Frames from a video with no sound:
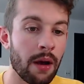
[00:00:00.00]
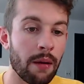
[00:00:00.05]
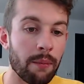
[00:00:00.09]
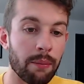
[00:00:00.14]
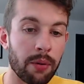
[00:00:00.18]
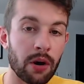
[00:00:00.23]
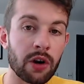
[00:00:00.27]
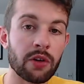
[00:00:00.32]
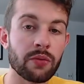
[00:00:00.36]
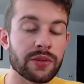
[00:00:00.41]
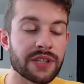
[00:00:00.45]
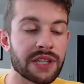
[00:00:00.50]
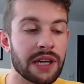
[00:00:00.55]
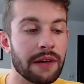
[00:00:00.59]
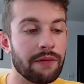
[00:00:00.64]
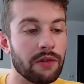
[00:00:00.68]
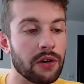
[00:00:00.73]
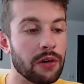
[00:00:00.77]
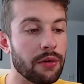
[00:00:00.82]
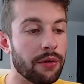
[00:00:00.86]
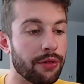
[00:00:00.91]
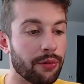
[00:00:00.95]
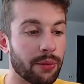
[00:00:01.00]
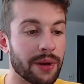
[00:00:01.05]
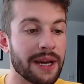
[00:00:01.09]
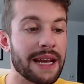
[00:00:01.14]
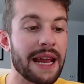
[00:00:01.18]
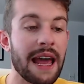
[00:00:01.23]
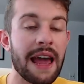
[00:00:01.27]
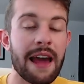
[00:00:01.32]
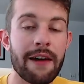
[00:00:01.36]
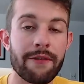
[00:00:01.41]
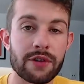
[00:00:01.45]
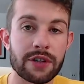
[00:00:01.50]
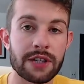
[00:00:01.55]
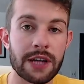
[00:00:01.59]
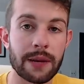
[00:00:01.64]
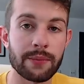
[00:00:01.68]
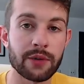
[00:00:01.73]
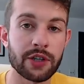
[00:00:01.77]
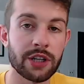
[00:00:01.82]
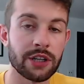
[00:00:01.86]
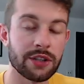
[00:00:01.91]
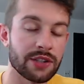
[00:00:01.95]
Burton was giving you 3.5
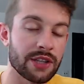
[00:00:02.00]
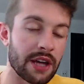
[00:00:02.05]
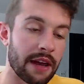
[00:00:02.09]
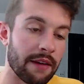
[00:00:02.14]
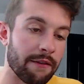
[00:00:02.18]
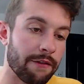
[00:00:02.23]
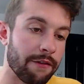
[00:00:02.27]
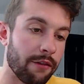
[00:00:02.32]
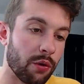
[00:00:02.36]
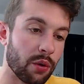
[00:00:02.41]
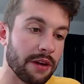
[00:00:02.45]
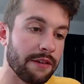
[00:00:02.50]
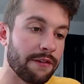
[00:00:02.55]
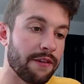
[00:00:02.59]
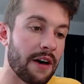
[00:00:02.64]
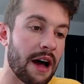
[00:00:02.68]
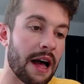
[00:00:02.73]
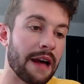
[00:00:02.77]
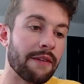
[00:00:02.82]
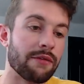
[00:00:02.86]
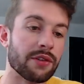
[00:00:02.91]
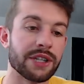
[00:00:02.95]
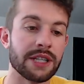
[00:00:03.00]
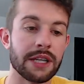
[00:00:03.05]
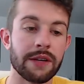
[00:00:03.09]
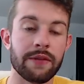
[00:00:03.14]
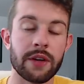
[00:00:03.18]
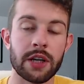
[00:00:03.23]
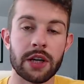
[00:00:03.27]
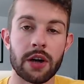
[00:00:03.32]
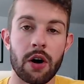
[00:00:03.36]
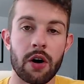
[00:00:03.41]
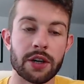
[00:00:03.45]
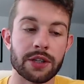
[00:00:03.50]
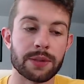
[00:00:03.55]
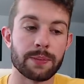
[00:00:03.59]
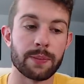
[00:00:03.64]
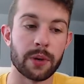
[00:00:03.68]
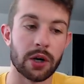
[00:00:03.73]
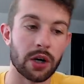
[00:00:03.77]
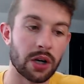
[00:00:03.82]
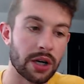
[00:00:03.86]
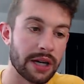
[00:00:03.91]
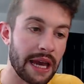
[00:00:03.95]
receptions and 45 receiving yards
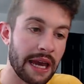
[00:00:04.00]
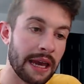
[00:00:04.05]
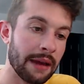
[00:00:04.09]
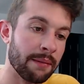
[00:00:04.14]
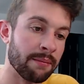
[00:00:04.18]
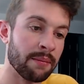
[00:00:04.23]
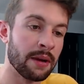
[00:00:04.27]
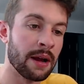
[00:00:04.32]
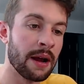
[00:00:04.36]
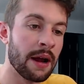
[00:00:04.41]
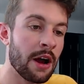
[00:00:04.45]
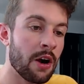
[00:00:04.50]
per game,